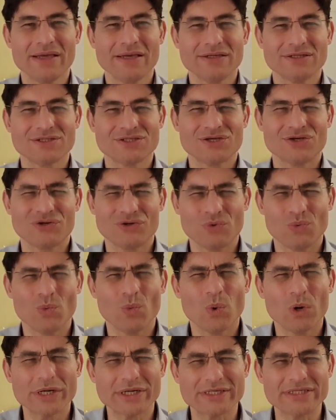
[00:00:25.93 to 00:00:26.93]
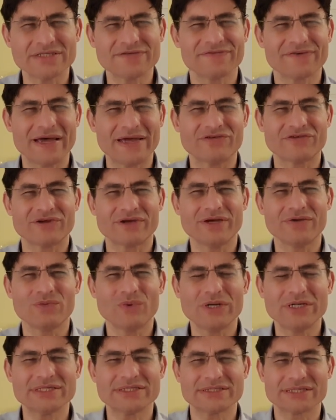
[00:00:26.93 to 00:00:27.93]
So what is fascia?
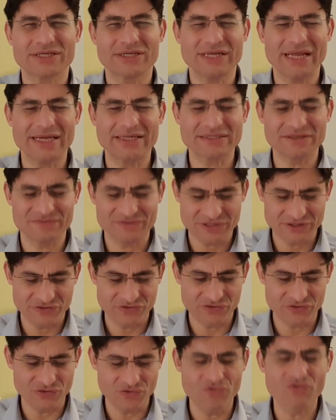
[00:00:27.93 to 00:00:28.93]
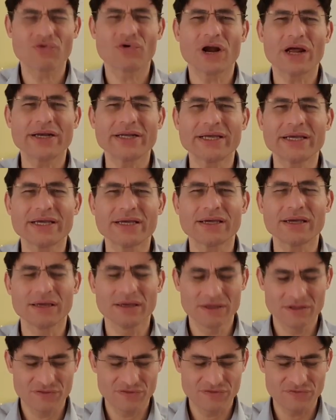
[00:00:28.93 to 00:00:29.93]
Well, it's connective tissue running
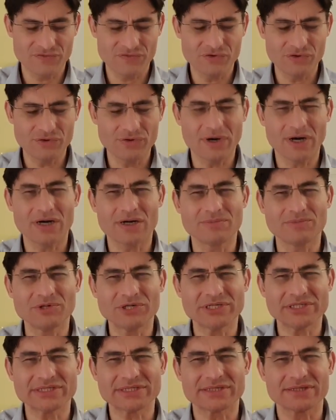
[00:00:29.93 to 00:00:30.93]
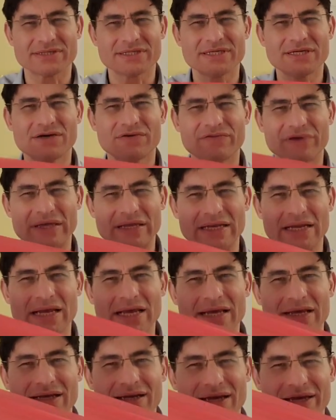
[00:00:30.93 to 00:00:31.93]
through our body. So think of it
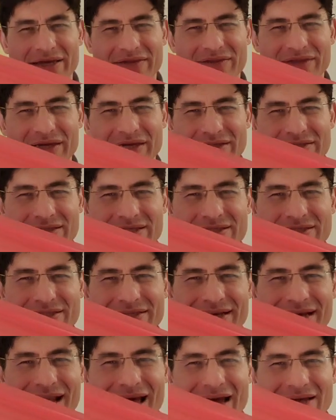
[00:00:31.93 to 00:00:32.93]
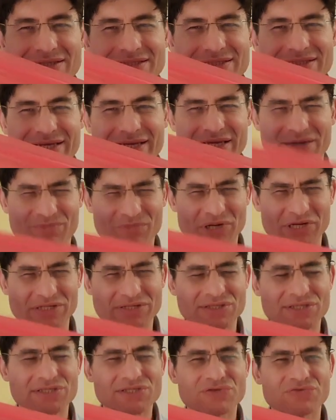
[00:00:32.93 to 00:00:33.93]
like this. It's elastic, but
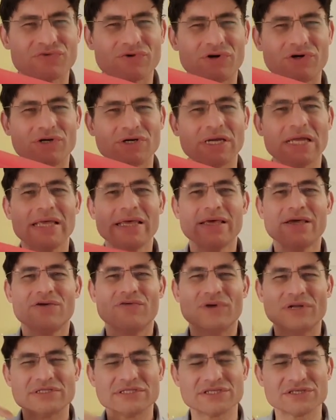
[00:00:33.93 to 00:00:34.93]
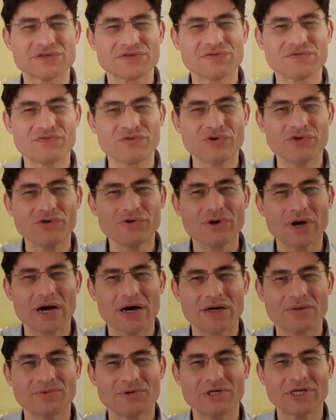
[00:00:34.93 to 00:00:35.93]
it's strong. It runs through
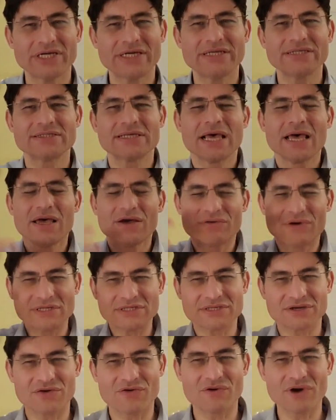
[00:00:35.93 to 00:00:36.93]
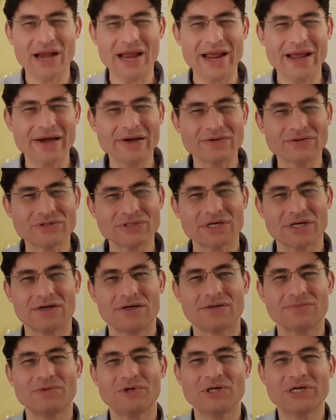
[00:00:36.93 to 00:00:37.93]
our bodies, runs around
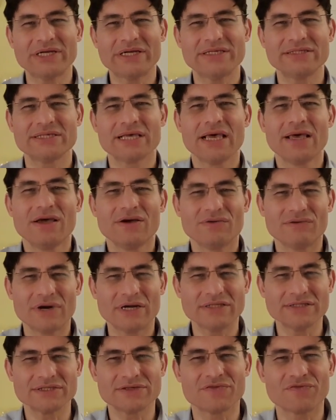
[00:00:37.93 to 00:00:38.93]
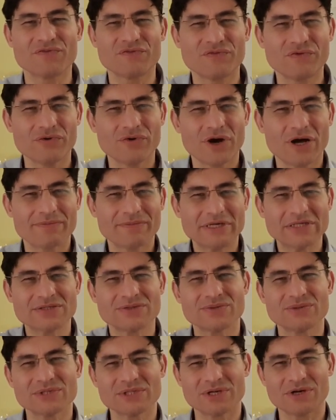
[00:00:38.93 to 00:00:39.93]
our bodies, runs through our
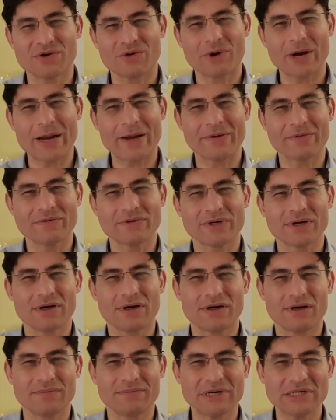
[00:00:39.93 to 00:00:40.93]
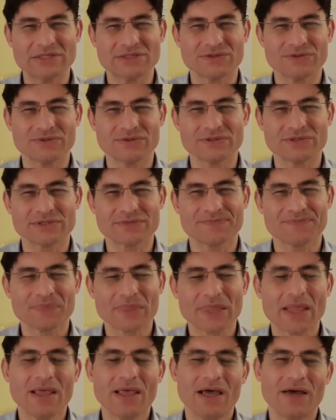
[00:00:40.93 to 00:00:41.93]
muscles and around our muscles.
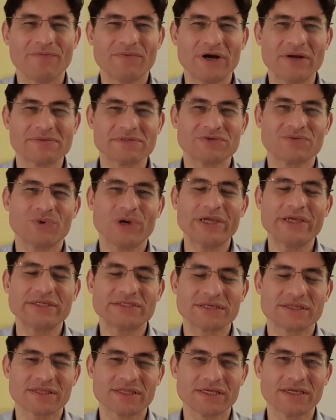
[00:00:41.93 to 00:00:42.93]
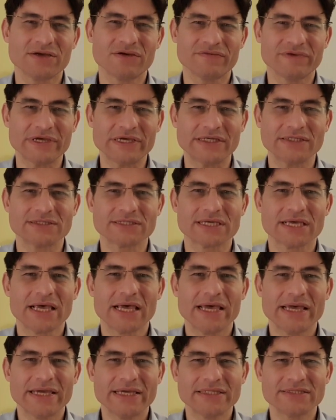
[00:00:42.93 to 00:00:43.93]
And perhaps a way to think of it
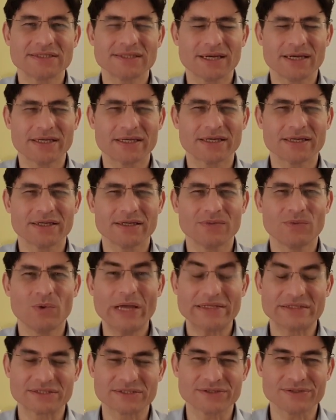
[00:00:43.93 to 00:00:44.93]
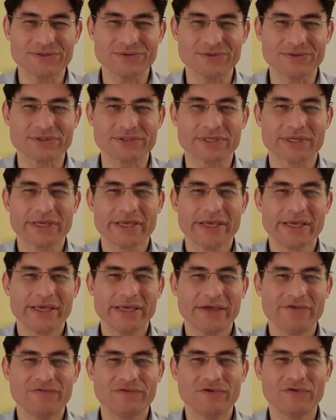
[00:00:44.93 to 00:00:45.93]
is like a wetsuit.
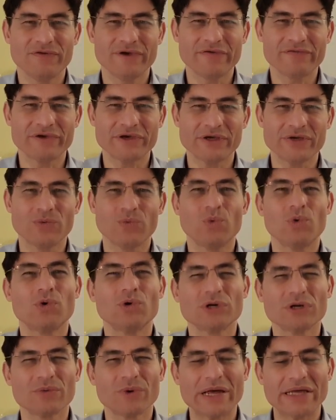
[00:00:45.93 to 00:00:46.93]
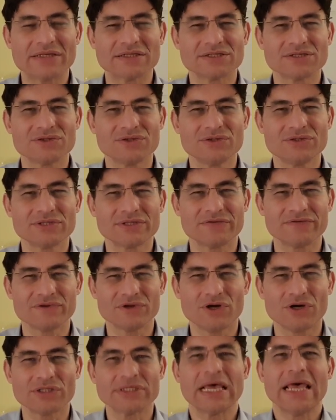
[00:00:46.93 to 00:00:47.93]
If you've ever worn a wetsuit, if
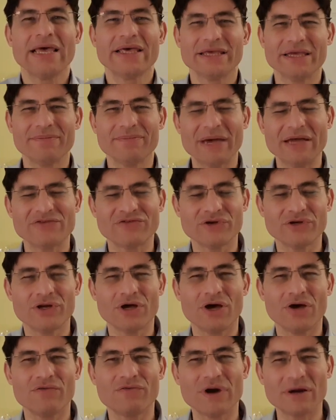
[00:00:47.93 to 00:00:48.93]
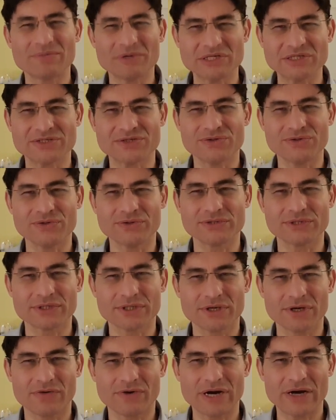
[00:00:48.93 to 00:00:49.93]
not, imagine a rubber suit
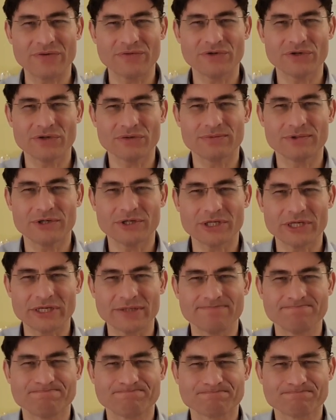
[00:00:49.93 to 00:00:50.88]
around your body.